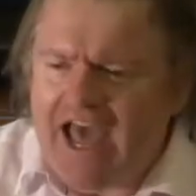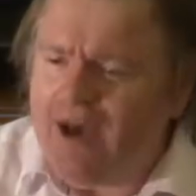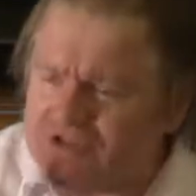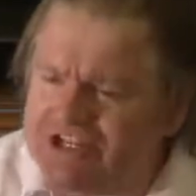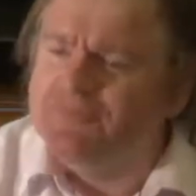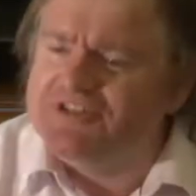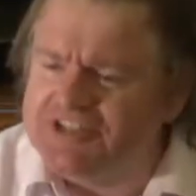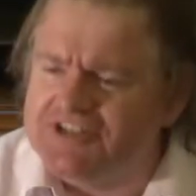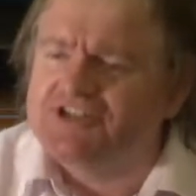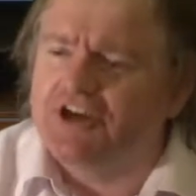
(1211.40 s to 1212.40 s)
How much
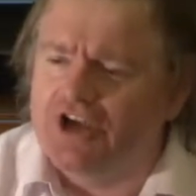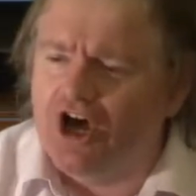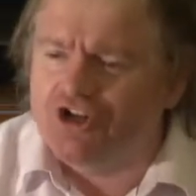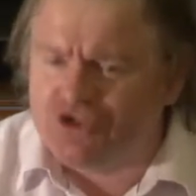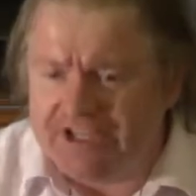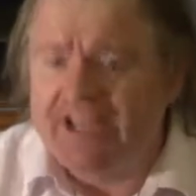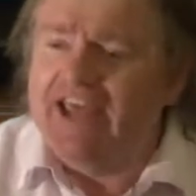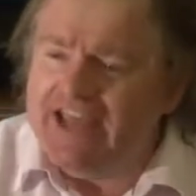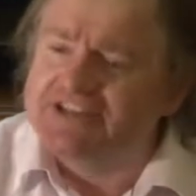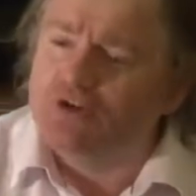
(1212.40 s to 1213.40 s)
emphasis in psychiatry
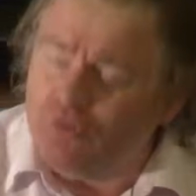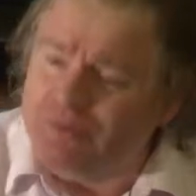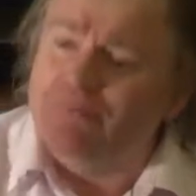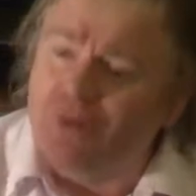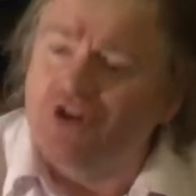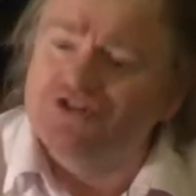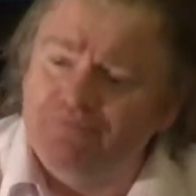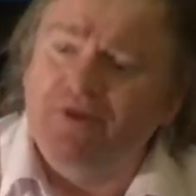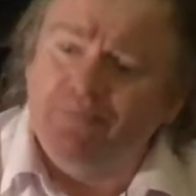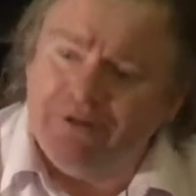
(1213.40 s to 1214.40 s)
is there on being part
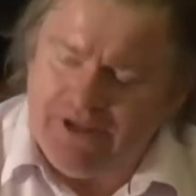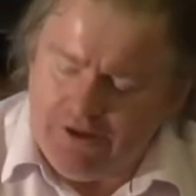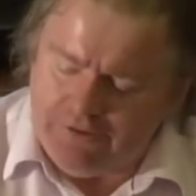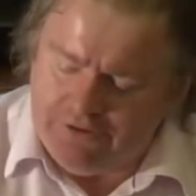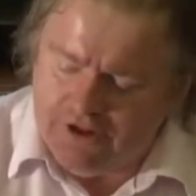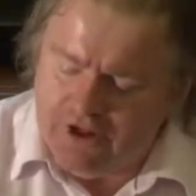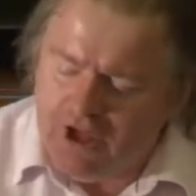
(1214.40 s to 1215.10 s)
of public health?